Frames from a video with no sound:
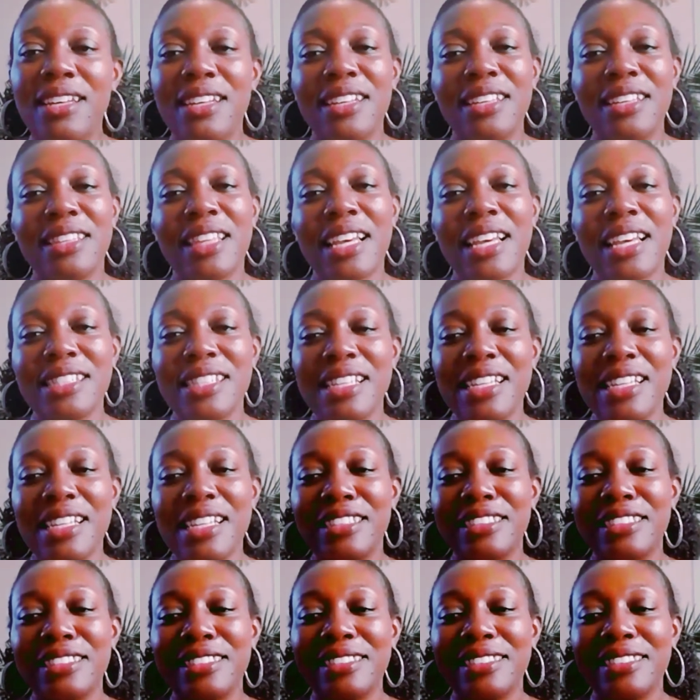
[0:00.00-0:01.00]
that's it.
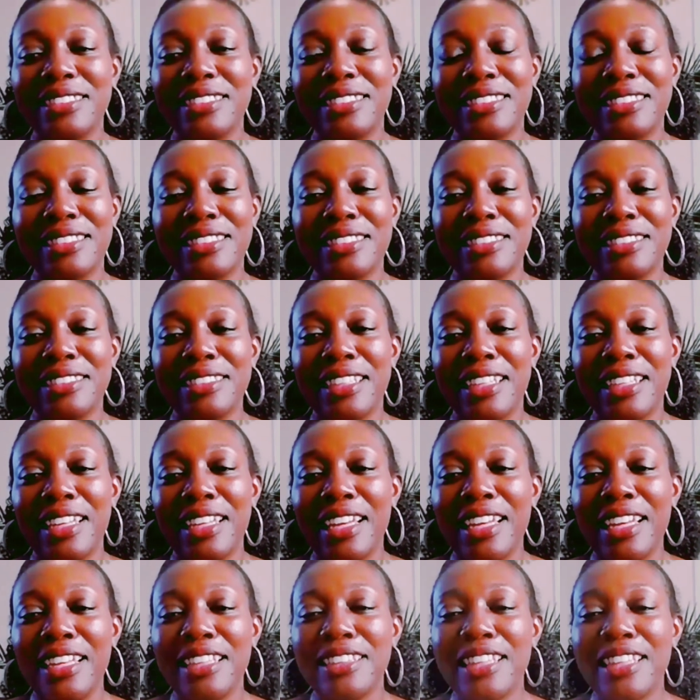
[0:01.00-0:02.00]

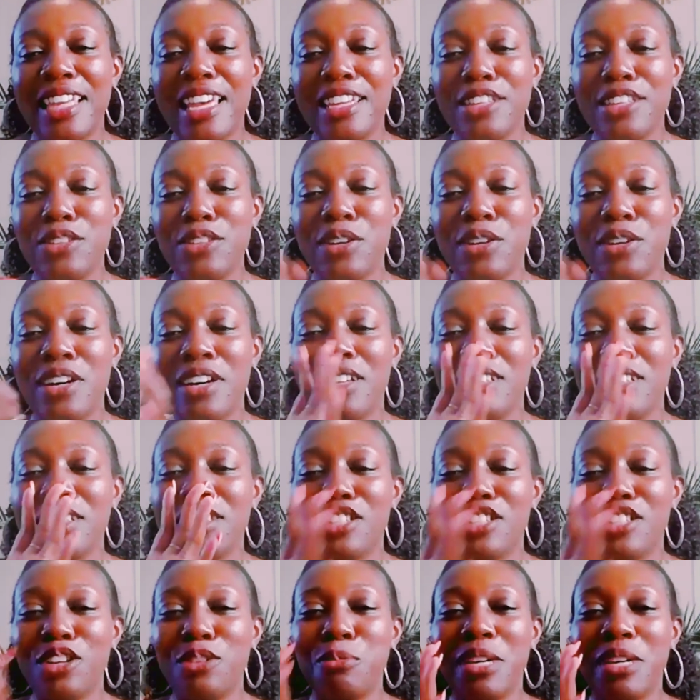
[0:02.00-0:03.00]
Thank you all
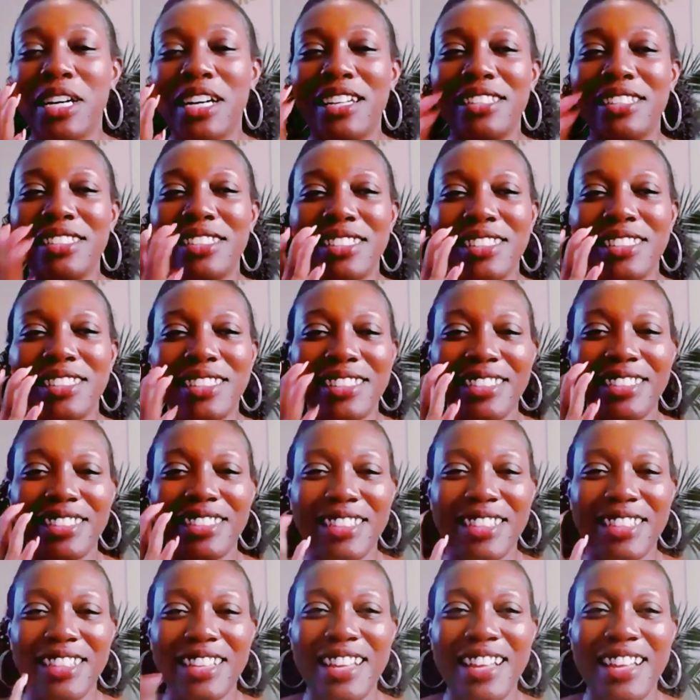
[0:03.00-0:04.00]
so much.
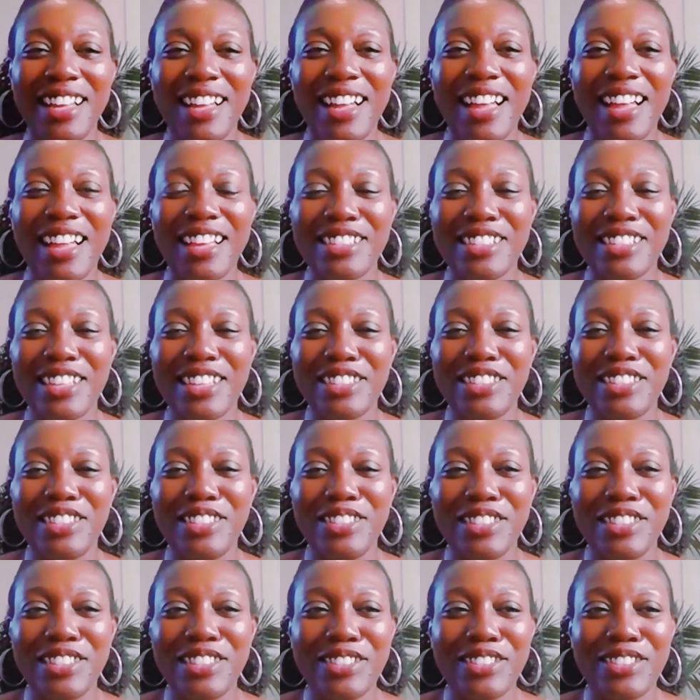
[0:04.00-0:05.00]
I'll talk to you
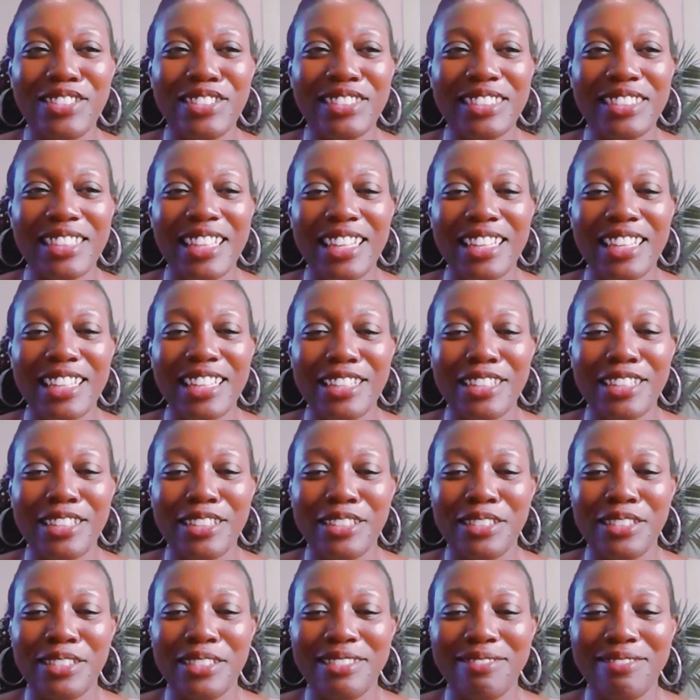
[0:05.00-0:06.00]
soon. Thank
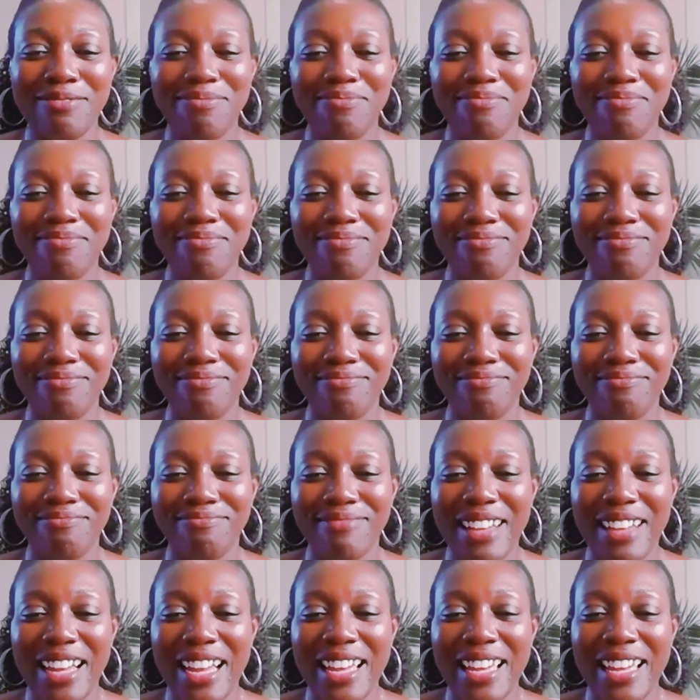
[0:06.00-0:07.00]
you.
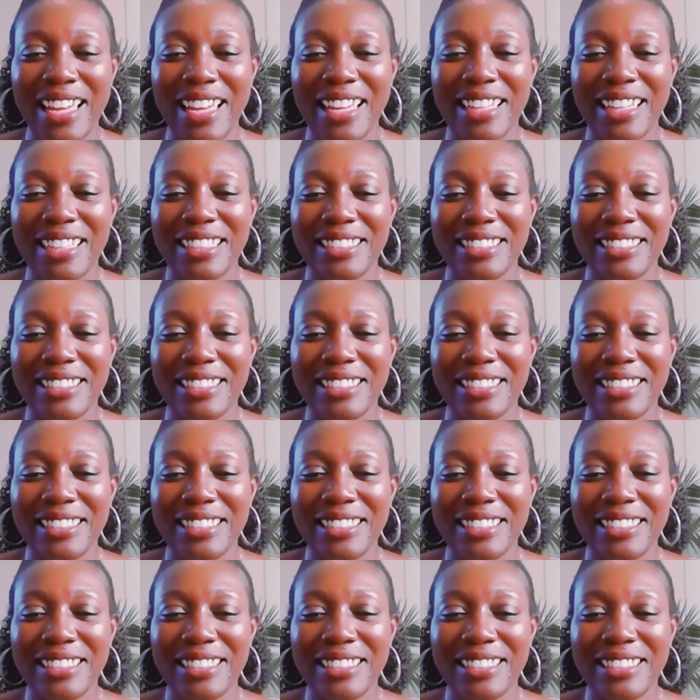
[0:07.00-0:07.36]
Bye.